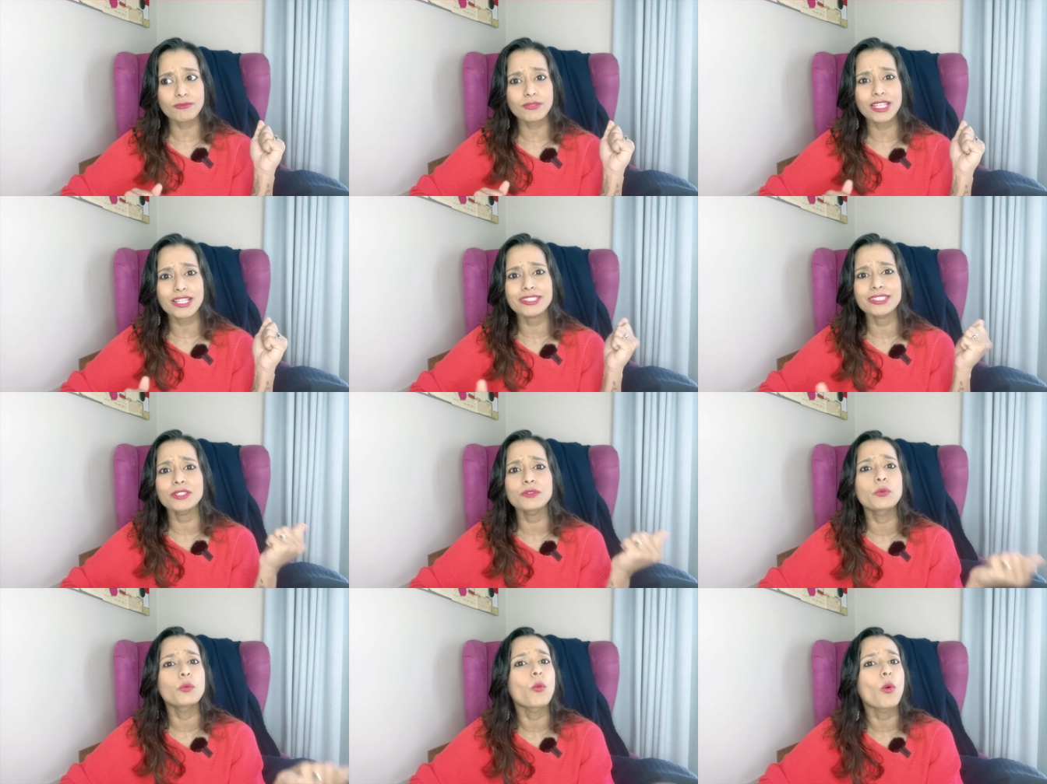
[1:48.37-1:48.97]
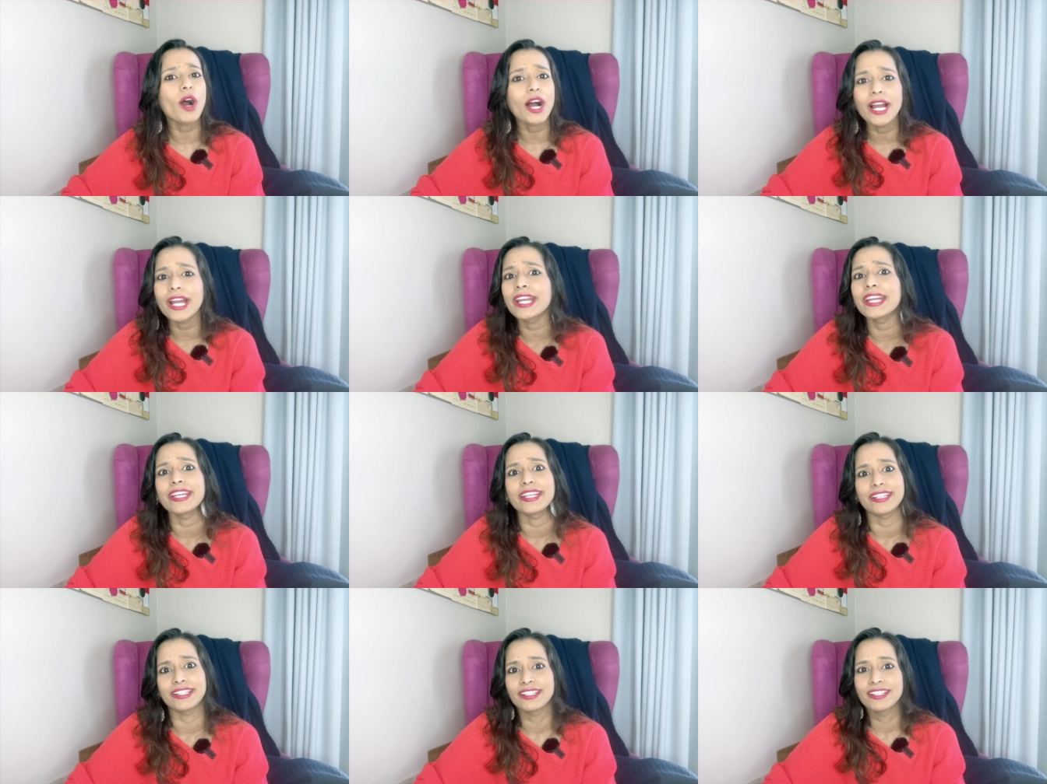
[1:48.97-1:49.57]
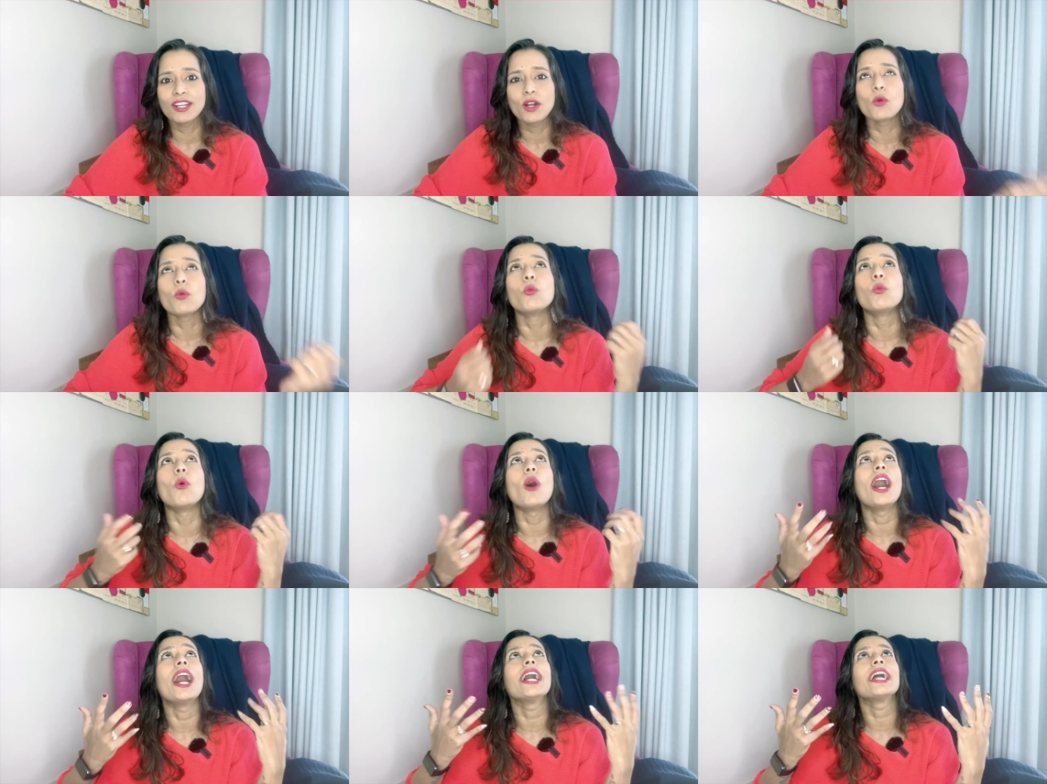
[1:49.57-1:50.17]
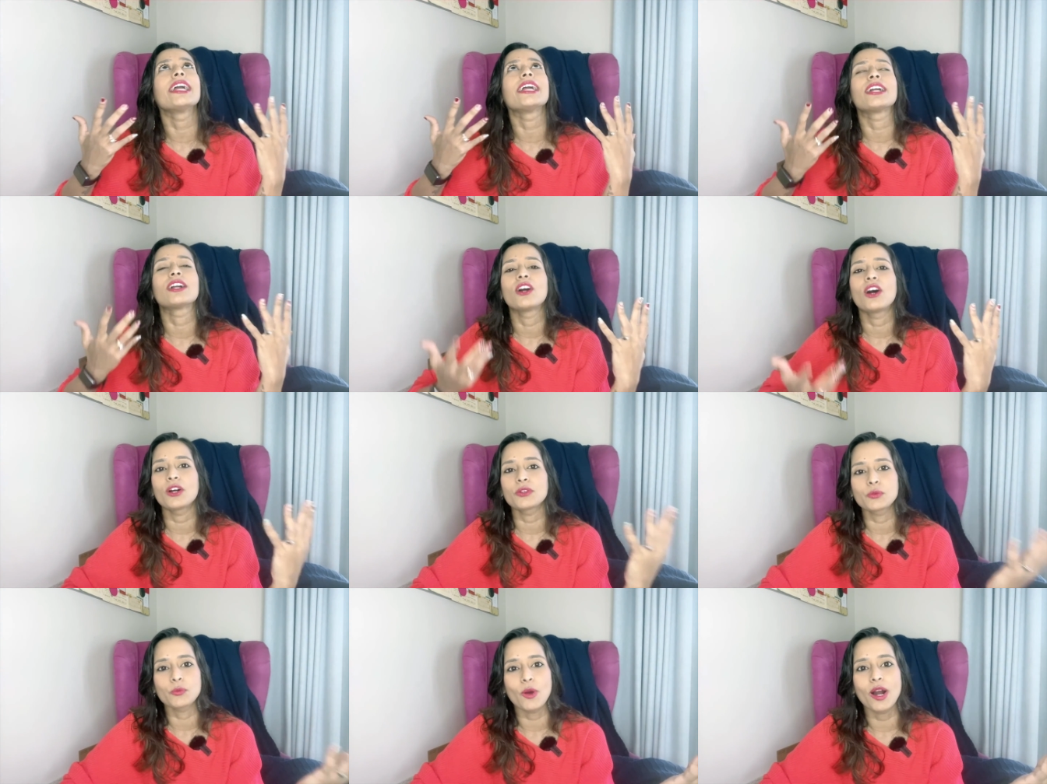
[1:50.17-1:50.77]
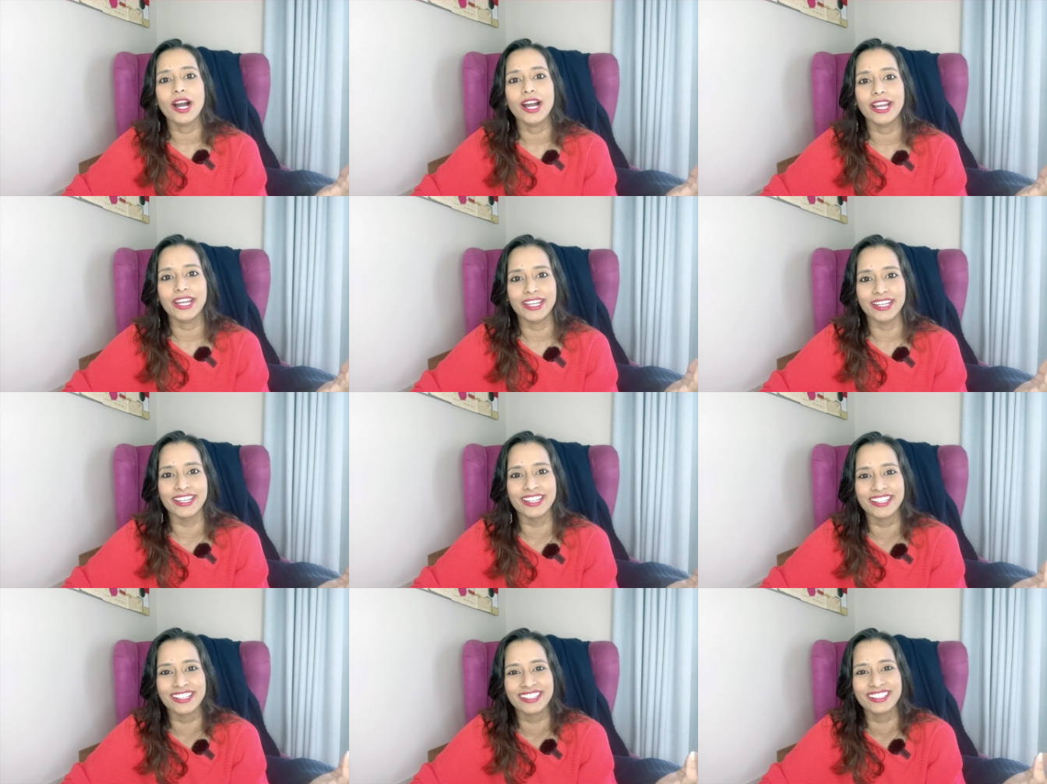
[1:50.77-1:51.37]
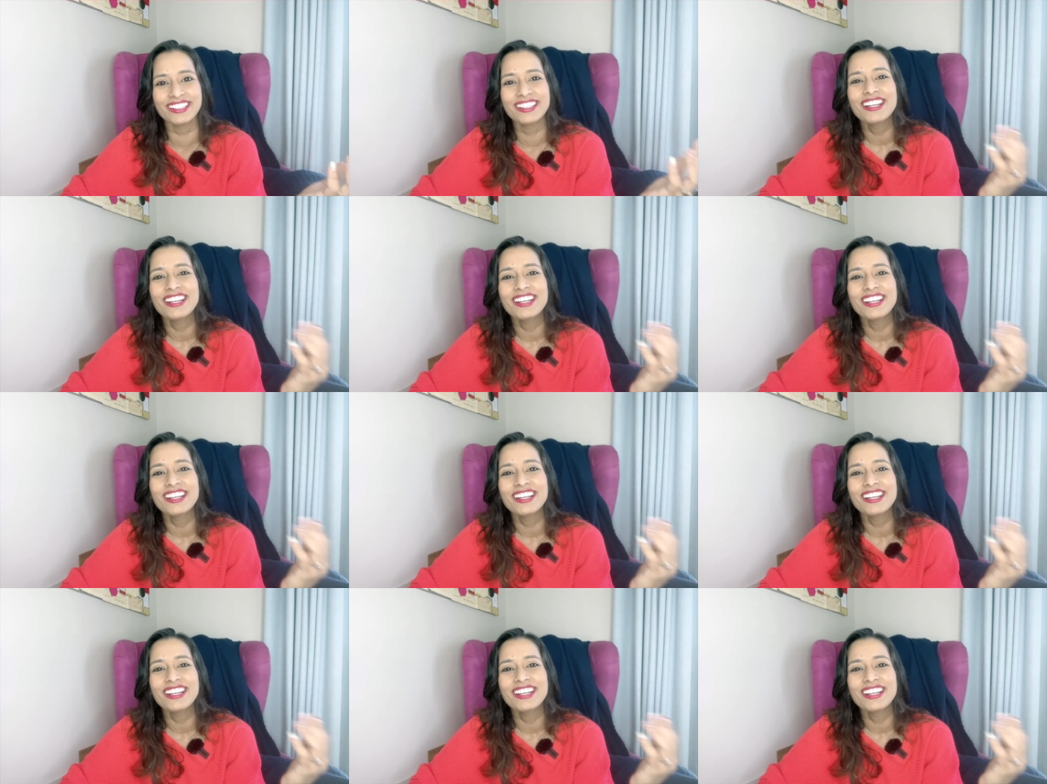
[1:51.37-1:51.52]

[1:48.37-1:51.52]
that why God, why